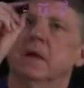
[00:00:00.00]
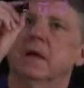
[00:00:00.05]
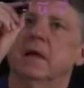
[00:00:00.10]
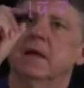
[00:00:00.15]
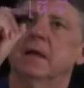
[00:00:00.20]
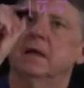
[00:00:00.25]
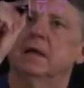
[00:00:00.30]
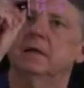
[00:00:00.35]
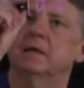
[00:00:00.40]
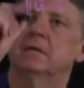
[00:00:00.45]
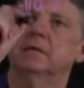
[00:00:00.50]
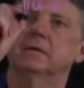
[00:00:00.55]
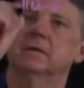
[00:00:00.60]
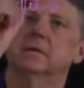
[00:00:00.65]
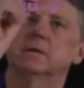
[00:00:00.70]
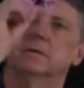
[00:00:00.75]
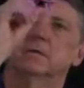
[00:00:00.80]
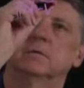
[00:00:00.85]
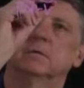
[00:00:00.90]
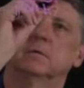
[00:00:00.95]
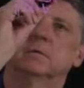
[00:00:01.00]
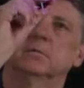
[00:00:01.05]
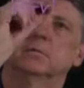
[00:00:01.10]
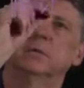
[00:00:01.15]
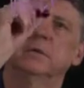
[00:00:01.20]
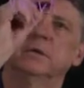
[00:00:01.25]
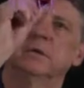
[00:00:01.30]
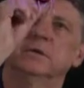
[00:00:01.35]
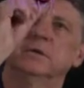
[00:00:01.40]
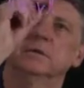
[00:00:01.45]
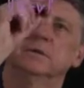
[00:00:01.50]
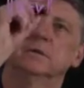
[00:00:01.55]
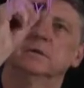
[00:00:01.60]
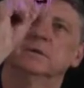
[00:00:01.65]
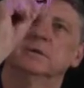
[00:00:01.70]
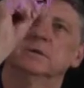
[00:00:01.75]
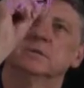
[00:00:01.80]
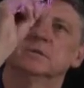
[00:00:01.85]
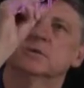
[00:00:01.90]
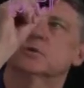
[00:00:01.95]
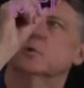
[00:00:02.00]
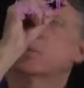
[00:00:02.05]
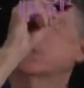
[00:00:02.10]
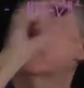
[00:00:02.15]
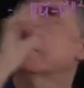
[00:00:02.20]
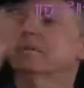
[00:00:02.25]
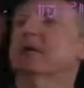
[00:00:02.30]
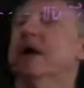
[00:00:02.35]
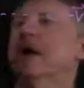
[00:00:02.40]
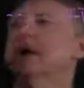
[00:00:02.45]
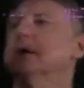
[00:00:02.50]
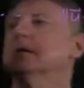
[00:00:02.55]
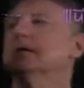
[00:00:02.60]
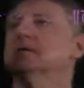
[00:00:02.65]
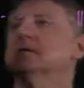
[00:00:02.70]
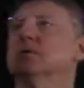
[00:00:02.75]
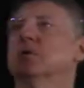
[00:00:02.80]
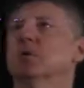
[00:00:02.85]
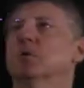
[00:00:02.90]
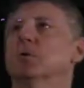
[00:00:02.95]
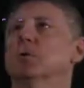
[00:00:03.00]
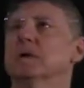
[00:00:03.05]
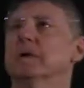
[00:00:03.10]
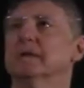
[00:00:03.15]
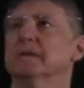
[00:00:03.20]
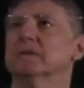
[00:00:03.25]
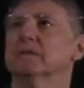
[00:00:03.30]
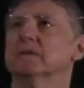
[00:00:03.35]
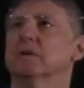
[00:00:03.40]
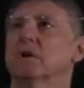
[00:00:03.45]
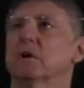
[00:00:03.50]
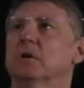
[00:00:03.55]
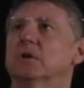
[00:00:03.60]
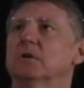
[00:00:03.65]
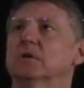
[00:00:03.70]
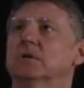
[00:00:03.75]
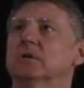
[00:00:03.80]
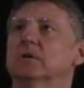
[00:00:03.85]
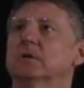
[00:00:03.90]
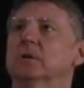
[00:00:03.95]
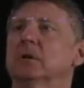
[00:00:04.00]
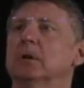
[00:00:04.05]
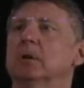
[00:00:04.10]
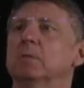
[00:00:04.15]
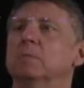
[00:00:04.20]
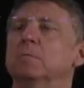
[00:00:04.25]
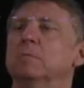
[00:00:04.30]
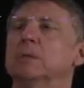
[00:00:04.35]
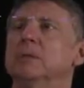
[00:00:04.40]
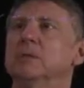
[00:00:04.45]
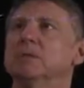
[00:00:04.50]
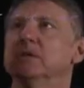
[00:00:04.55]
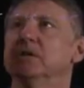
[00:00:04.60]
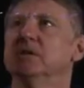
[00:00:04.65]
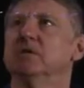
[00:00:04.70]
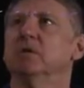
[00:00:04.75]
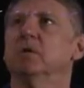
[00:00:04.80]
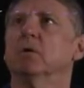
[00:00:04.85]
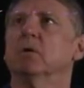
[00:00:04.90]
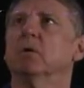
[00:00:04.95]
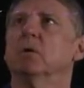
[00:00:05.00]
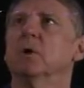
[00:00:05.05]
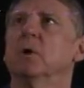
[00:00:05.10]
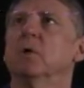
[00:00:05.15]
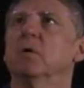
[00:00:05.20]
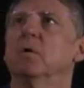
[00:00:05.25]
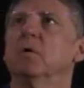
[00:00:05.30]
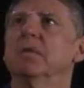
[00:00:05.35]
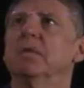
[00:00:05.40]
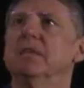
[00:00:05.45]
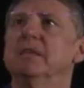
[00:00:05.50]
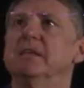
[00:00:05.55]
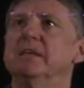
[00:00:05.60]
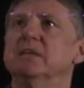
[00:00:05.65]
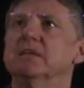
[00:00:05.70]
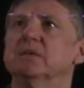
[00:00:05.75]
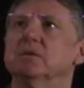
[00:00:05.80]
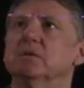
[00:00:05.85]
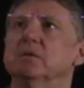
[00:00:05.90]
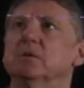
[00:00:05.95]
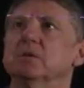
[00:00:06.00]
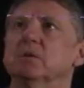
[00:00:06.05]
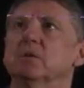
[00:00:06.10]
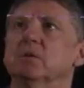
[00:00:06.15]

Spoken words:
and we square that, so it's got to be 0, this